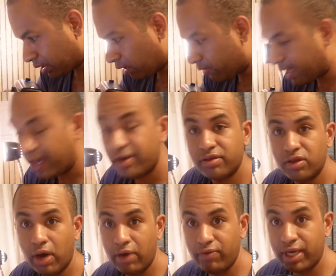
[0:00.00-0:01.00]
Okay,
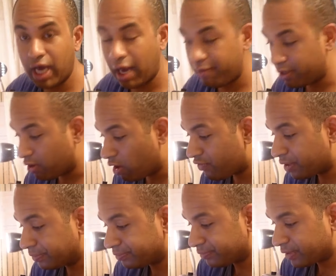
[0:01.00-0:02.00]
so I recopied
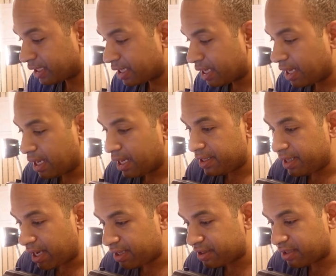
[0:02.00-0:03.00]
over.
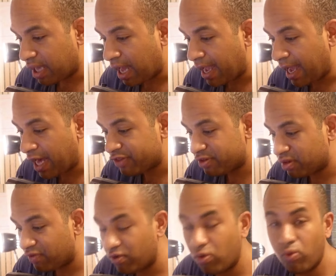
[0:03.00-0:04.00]
Next, I asked
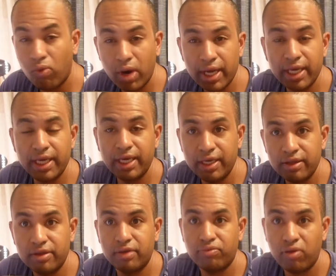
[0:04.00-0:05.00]
myself, what
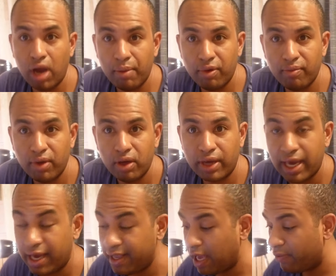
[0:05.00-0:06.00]
is the problem?
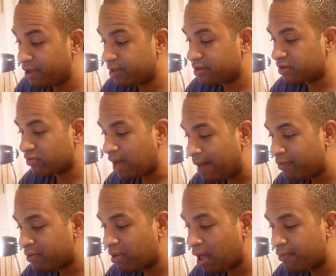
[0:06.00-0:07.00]
Okay, now we described
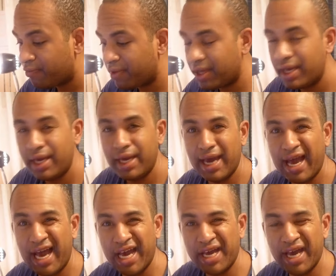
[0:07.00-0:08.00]
the problem, but
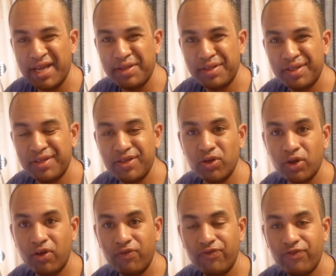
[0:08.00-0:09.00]
I still
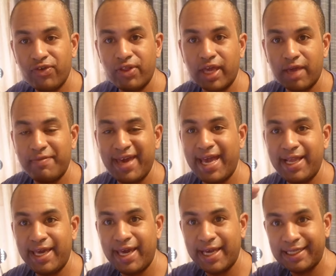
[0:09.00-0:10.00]
don't feel like I'm
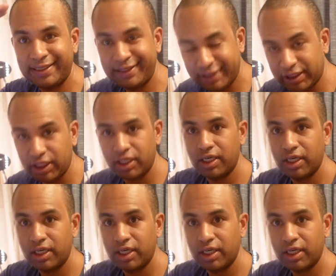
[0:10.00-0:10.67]
hitting it.